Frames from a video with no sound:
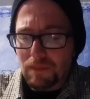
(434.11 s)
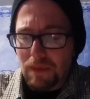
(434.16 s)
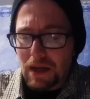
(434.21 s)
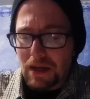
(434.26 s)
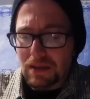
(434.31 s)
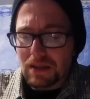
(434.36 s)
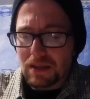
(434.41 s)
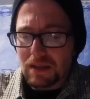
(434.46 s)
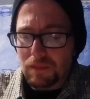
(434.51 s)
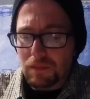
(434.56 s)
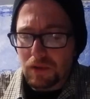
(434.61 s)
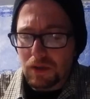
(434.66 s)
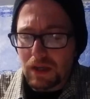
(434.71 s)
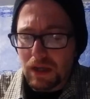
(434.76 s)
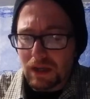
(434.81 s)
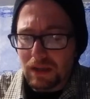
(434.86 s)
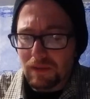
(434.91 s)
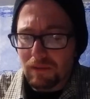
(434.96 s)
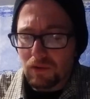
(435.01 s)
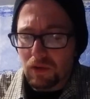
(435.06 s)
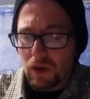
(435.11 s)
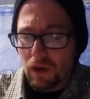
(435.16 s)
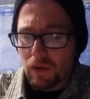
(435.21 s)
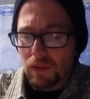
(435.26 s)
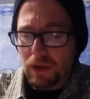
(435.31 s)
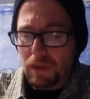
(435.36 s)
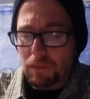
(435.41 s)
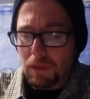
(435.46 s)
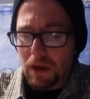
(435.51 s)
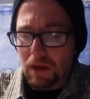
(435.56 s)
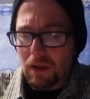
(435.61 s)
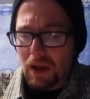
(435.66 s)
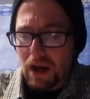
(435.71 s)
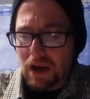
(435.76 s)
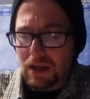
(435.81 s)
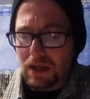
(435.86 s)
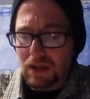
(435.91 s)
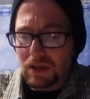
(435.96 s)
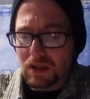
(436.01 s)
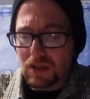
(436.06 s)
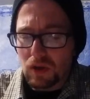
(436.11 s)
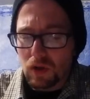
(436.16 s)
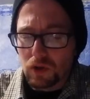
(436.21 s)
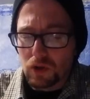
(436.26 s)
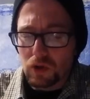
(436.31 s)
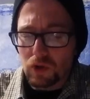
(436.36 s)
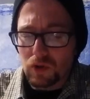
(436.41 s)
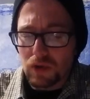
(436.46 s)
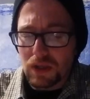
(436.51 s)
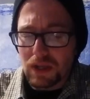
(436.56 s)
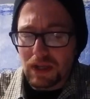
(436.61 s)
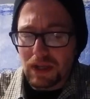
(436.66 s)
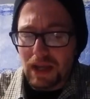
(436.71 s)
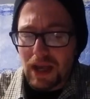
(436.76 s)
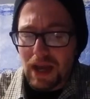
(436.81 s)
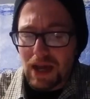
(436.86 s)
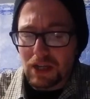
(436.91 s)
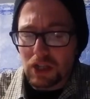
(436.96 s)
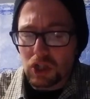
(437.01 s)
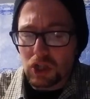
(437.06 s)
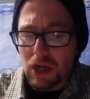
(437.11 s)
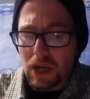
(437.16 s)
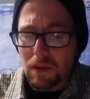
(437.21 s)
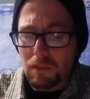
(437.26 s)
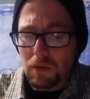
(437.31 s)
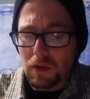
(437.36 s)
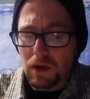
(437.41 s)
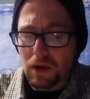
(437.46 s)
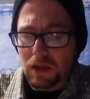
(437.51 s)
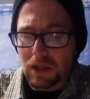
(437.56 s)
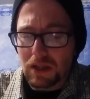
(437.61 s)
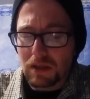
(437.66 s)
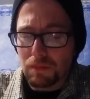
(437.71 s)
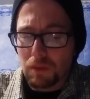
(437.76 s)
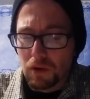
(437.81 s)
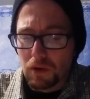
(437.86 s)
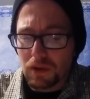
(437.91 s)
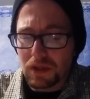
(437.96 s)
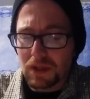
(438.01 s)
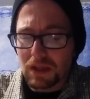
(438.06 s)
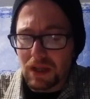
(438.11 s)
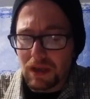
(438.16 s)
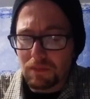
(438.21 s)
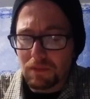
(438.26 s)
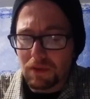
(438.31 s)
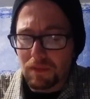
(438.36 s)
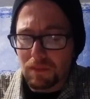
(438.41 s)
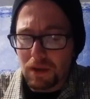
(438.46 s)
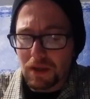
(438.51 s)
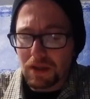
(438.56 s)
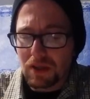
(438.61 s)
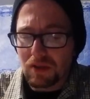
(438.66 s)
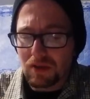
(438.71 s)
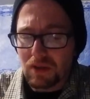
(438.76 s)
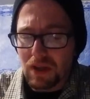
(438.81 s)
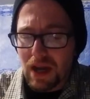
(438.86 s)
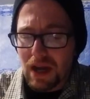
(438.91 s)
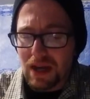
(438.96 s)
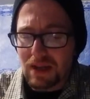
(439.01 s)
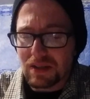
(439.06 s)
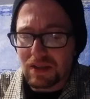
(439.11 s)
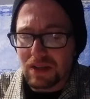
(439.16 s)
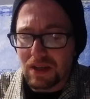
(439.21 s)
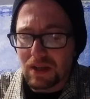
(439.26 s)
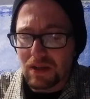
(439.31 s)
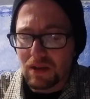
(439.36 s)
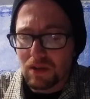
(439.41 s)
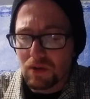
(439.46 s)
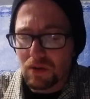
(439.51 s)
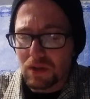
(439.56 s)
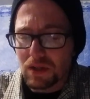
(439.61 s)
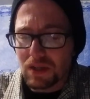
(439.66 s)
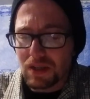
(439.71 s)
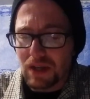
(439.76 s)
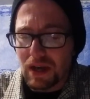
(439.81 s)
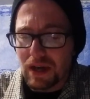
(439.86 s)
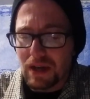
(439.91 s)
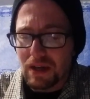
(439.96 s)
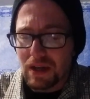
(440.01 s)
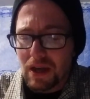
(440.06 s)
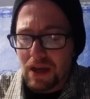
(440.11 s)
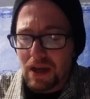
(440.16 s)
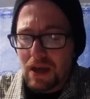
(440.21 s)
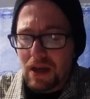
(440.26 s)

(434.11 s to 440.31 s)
masks and protective clothing by locking soldiers in a gas chamber and exposing them to mustard gas and lewisite,